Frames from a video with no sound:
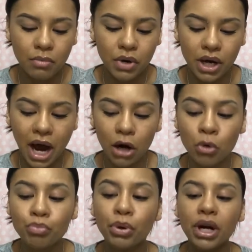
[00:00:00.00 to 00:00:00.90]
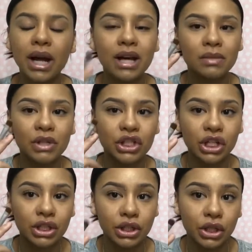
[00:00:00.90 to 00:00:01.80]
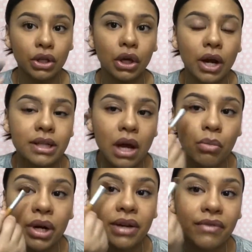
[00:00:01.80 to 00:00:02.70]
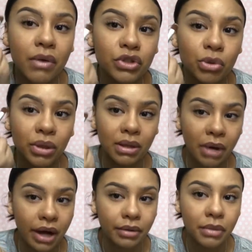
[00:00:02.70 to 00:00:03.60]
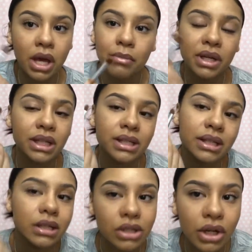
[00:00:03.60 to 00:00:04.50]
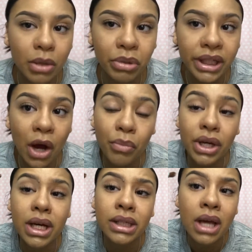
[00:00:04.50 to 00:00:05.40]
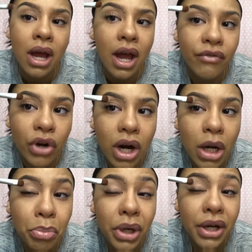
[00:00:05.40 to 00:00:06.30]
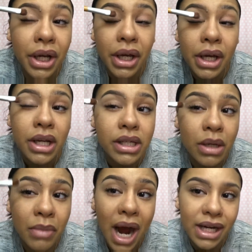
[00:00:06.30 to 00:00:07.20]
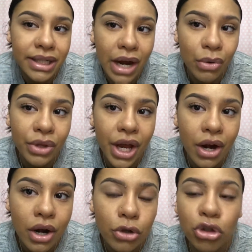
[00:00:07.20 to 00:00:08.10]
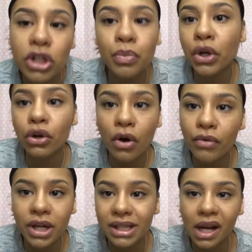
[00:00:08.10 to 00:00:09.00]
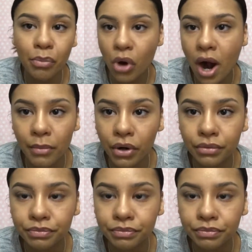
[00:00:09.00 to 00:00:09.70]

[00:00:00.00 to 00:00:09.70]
But I don't put as much concealer as I would if I was doing the bottom because it's easier to blend out, because if you're going to put some eyeshadow there, you just put it over. It's like a primer.